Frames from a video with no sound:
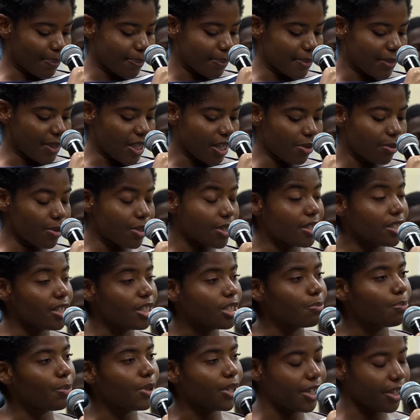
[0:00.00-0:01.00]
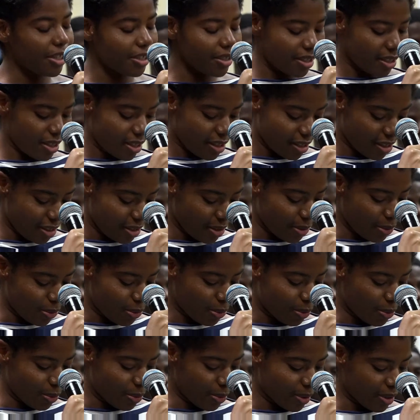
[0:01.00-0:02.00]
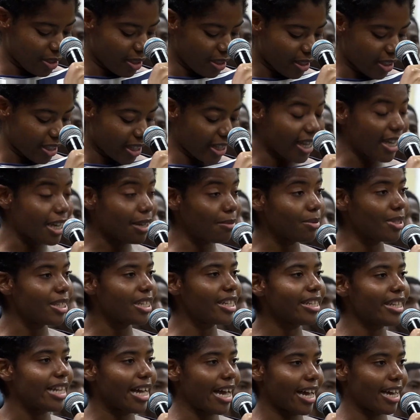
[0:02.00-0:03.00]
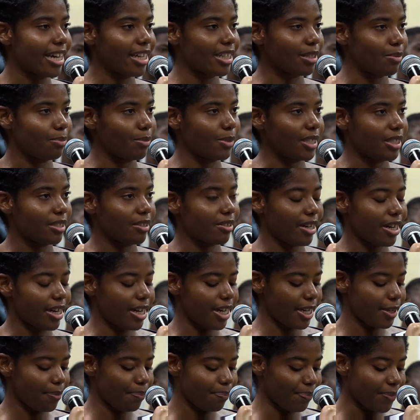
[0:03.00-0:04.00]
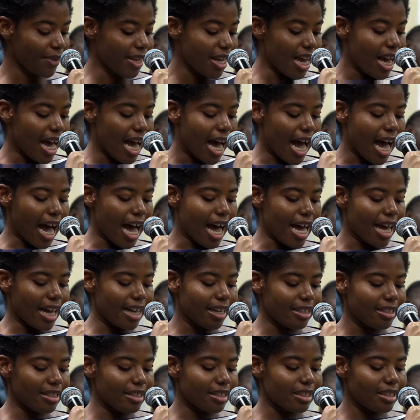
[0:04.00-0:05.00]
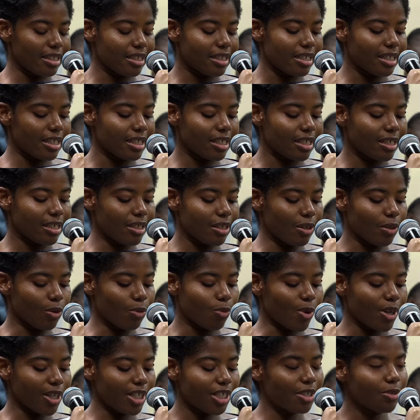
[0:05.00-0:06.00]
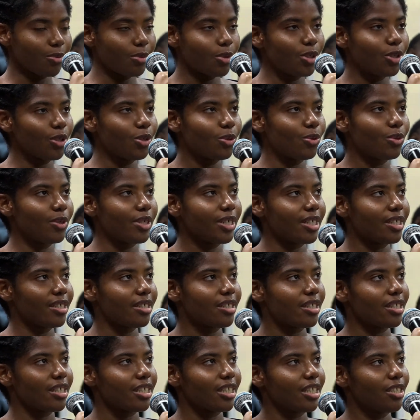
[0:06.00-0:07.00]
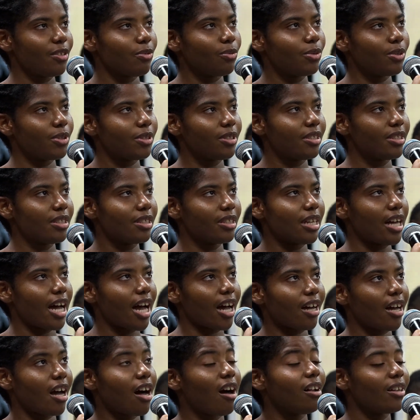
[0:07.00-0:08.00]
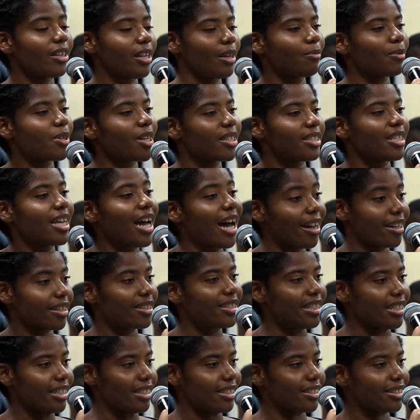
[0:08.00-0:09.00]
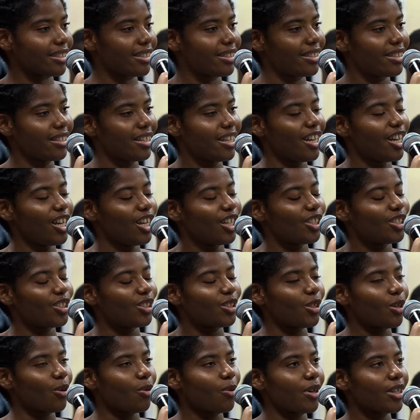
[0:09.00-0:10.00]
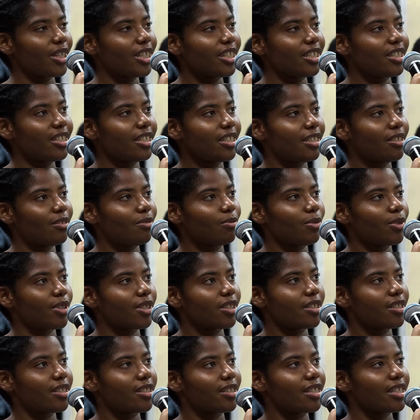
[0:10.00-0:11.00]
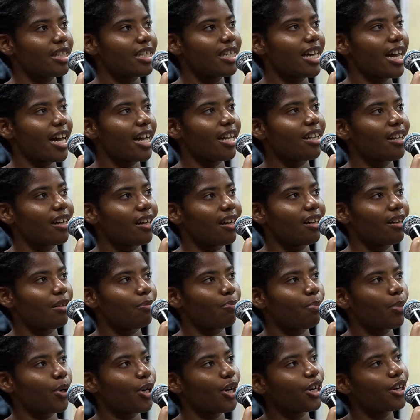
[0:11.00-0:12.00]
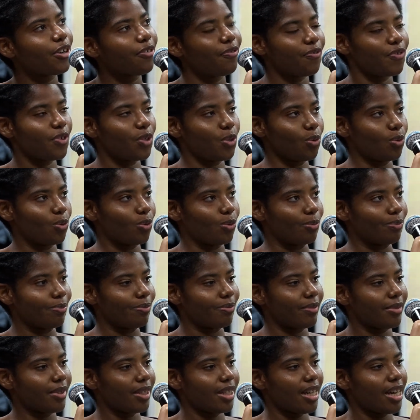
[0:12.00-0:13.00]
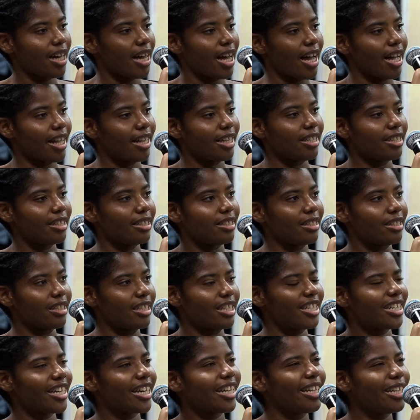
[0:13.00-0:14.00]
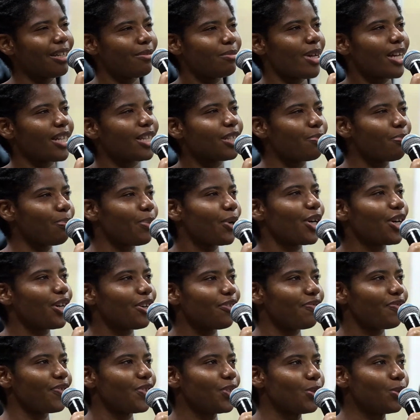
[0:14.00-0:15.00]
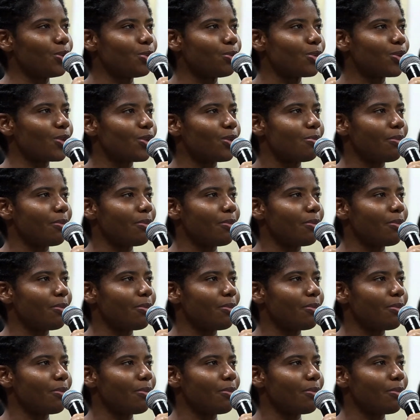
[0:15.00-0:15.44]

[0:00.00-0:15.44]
There was this person who claimed he liked me, right? And what he would do is, I call them tactics. So what he did was, he had a perfume, and he claimed that the perfume could